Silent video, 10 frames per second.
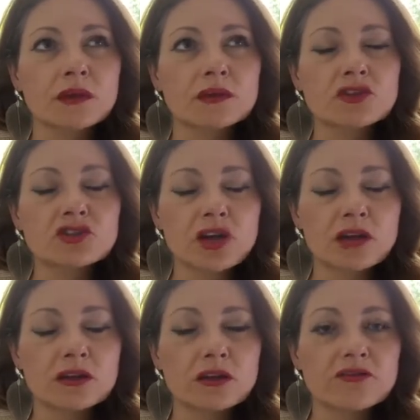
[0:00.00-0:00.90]

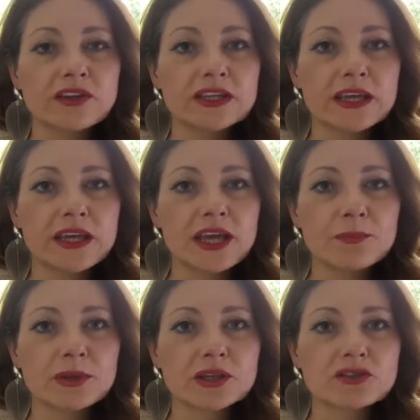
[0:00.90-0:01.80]
journal of a year,
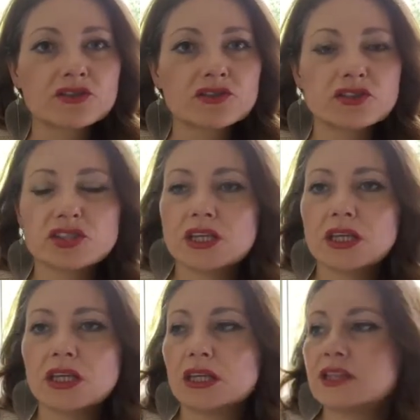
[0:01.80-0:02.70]
because
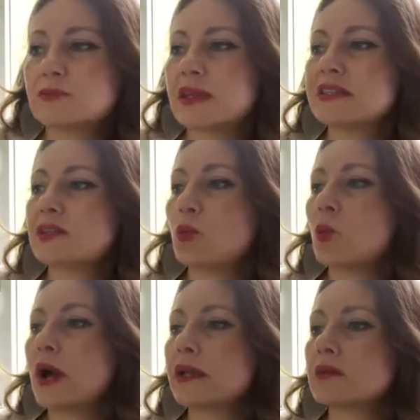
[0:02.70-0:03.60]
she is based in
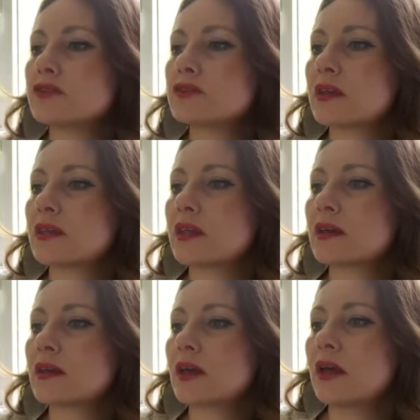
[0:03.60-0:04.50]
Wales, I
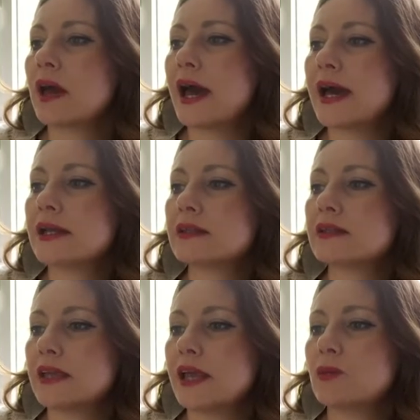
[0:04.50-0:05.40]
think. And
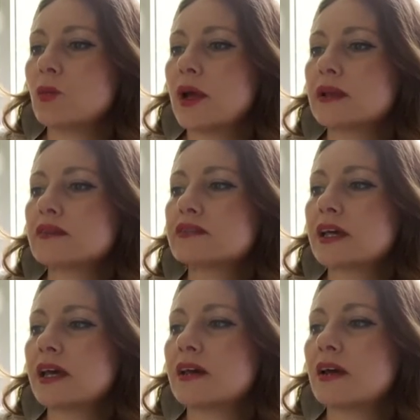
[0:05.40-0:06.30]
yeah, in Wales.
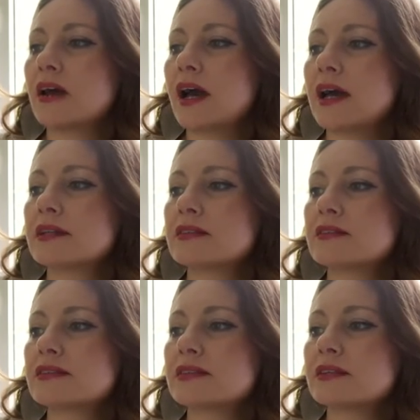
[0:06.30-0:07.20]

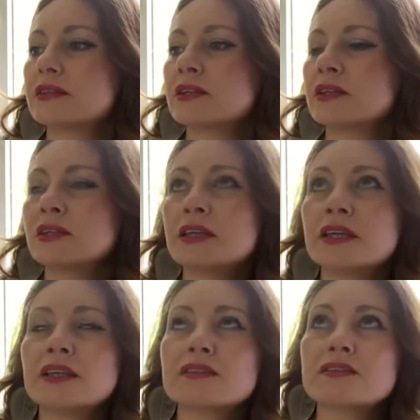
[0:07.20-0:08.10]
And
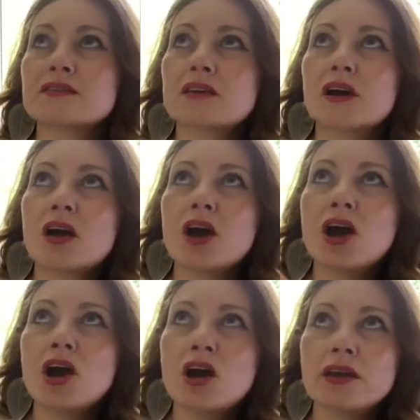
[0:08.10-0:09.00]
it's
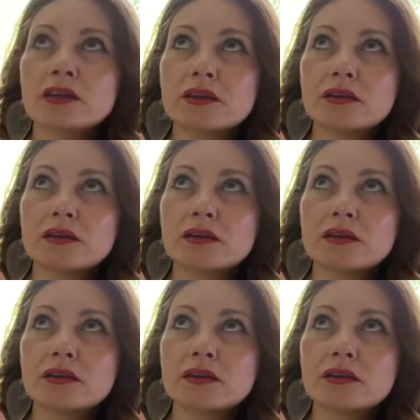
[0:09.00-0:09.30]
her